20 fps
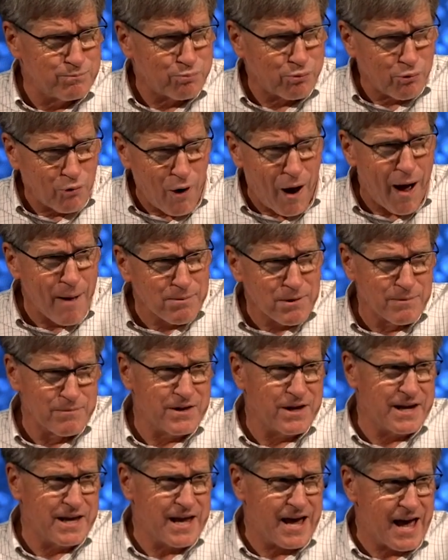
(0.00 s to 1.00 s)

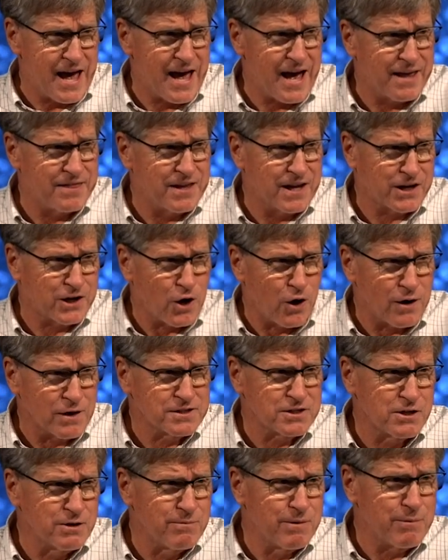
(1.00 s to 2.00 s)
problem that he had that
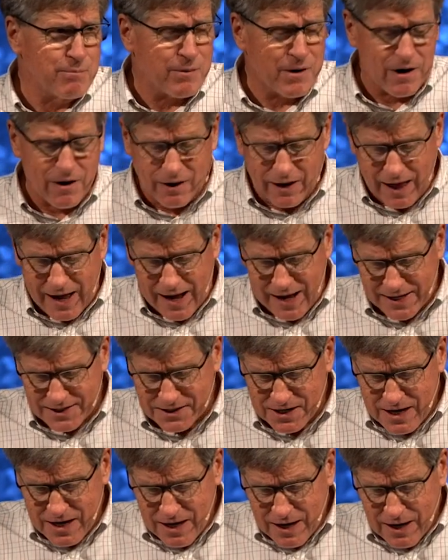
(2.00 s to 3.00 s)
caused him to be
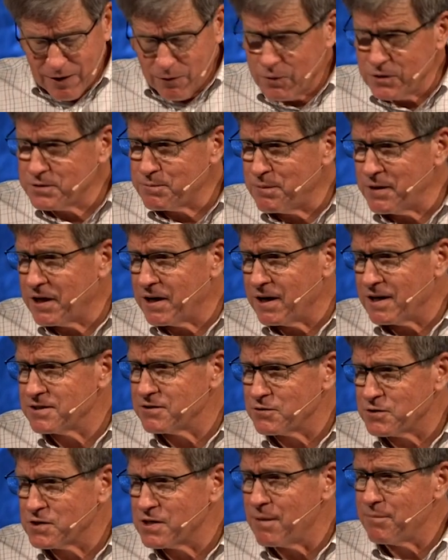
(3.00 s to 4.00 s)
paralyzed was
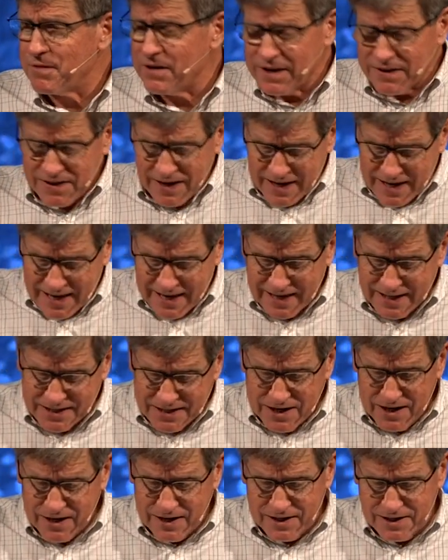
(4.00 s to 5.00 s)
because of something that he
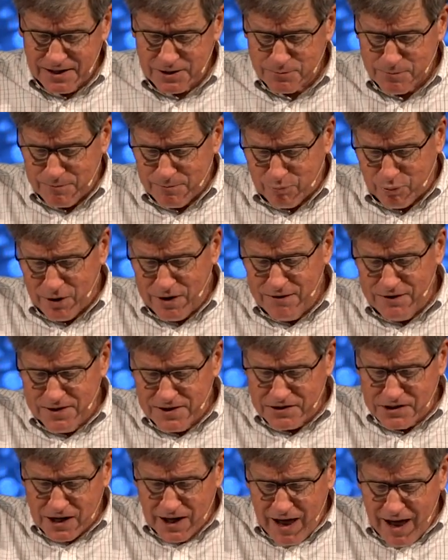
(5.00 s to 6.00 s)
had done in his
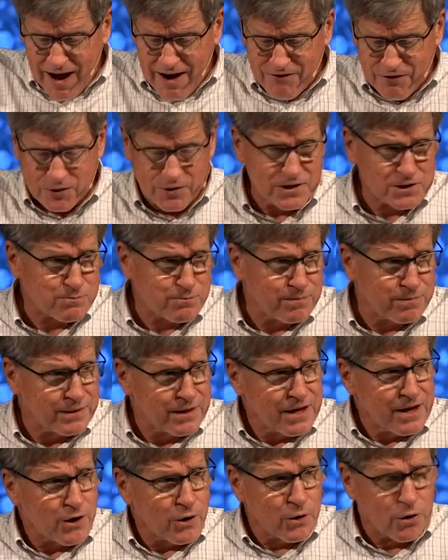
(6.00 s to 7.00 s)
previous life or in his,
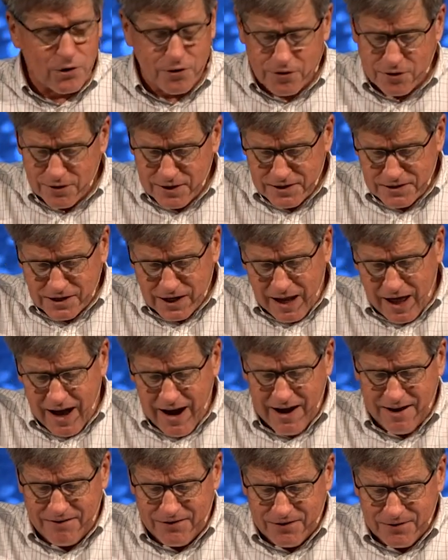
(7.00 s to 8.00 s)
earlier in his
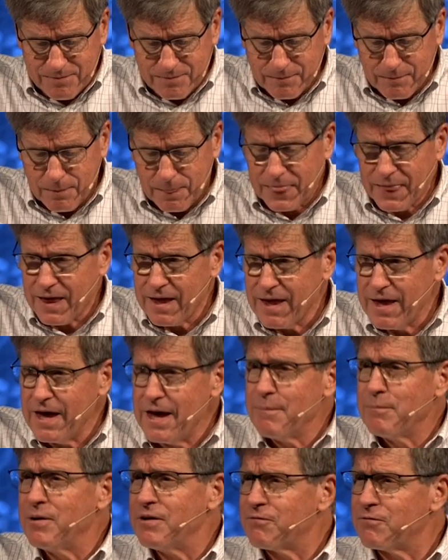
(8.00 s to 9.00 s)
life.
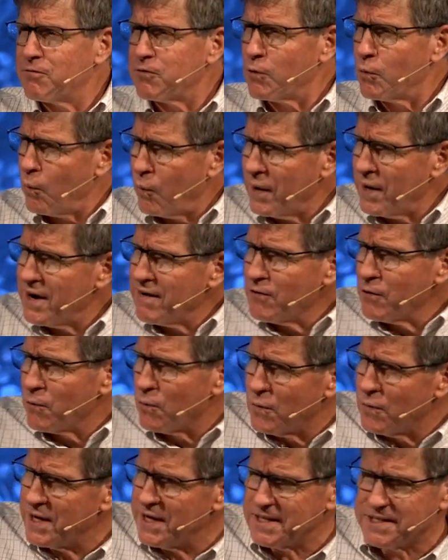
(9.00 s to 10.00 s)
But for
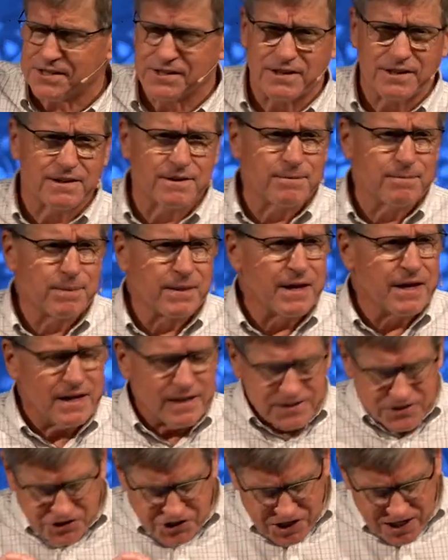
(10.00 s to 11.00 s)
whatever reason,
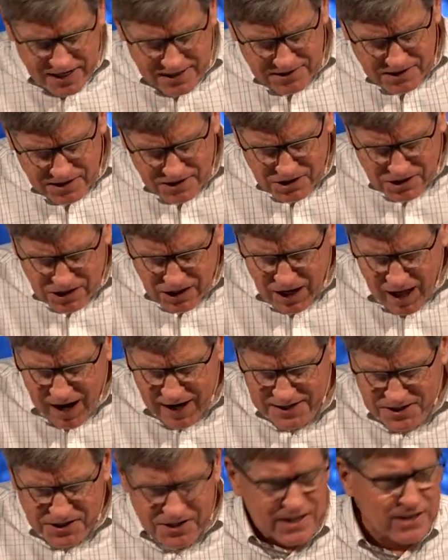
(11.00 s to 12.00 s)
Jesus
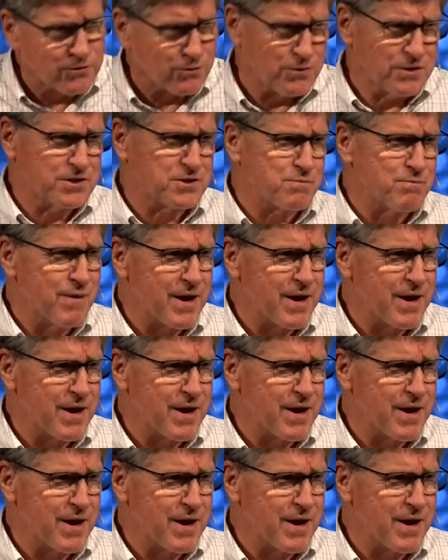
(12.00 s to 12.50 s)
locks in on this